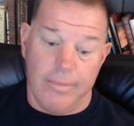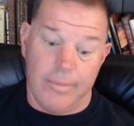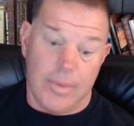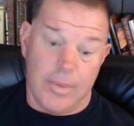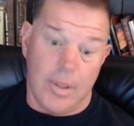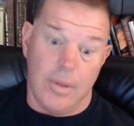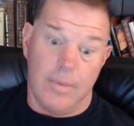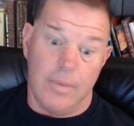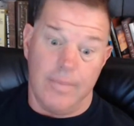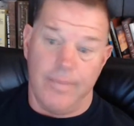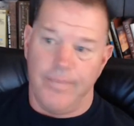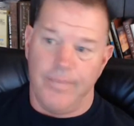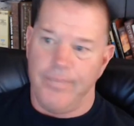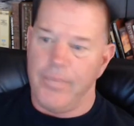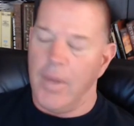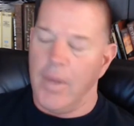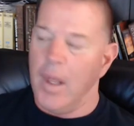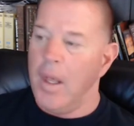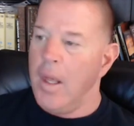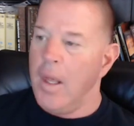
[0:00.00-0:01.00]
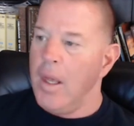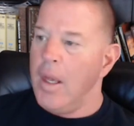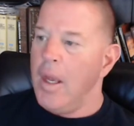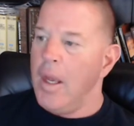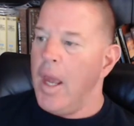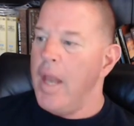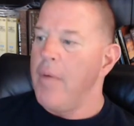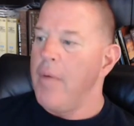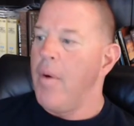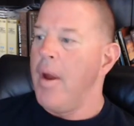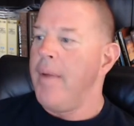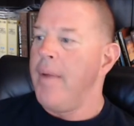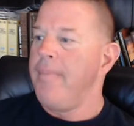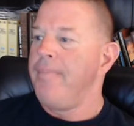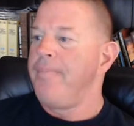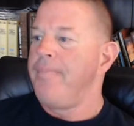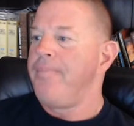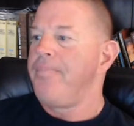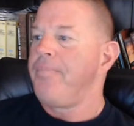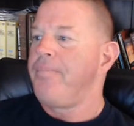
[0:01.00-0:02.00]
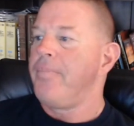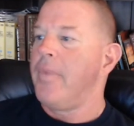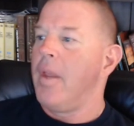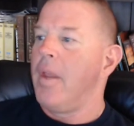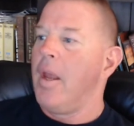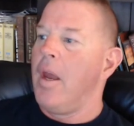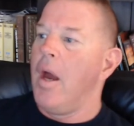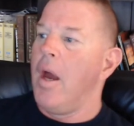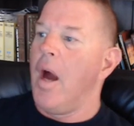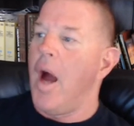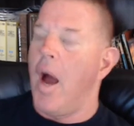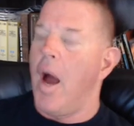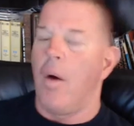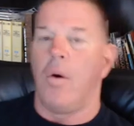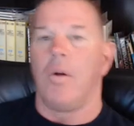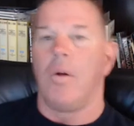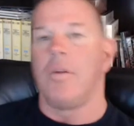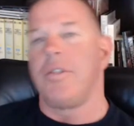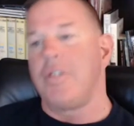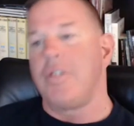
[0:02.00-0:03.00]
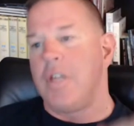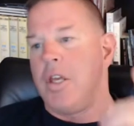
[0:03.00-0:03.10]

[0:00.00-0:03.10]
So anyway, I will see